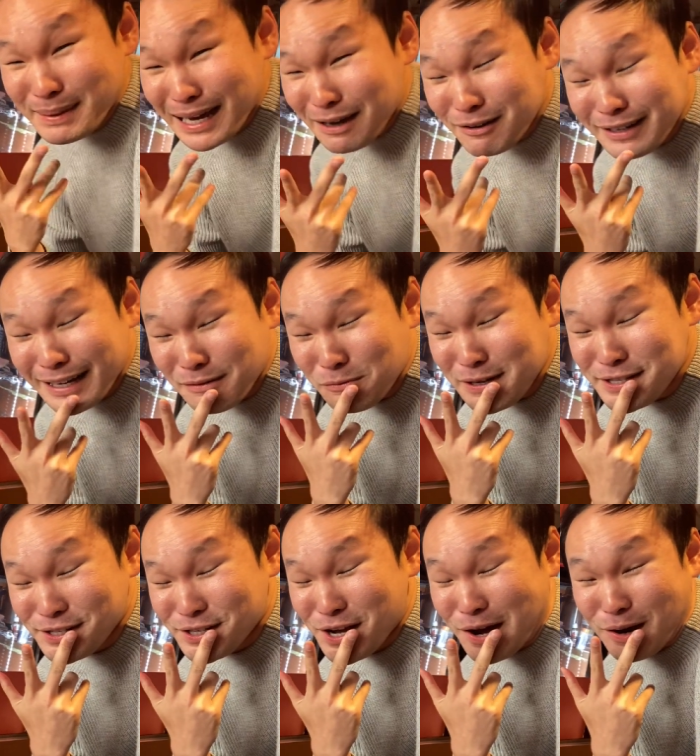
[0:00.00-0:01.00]
I'll get them to
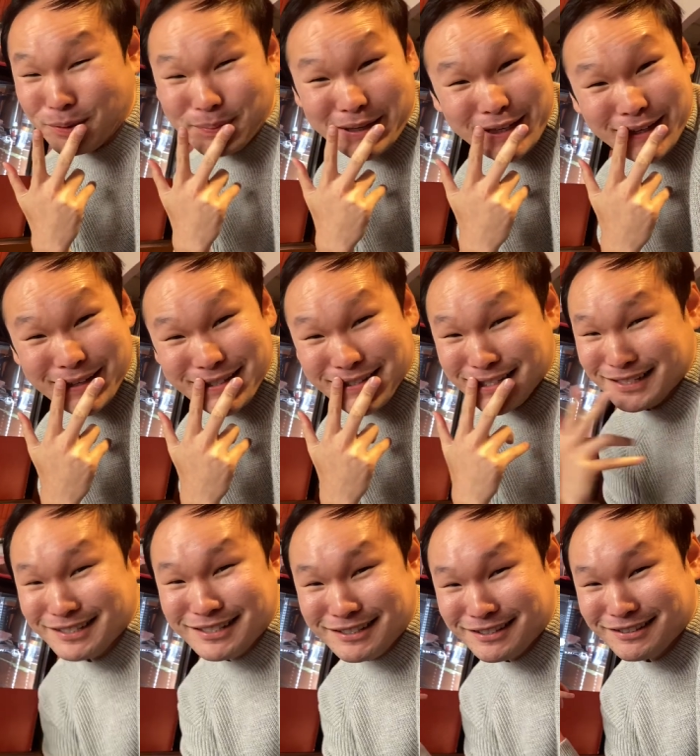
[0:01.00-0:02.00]
go because
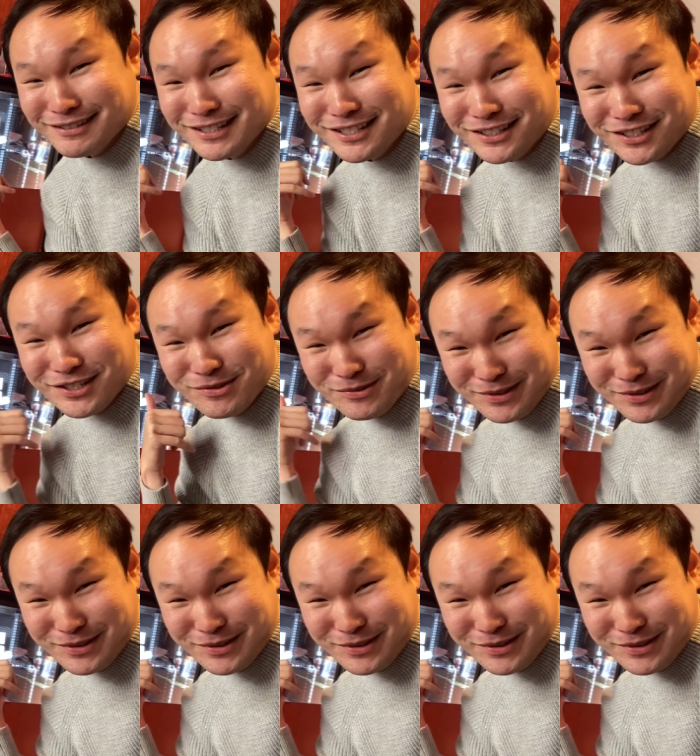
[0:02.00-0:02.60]
this, this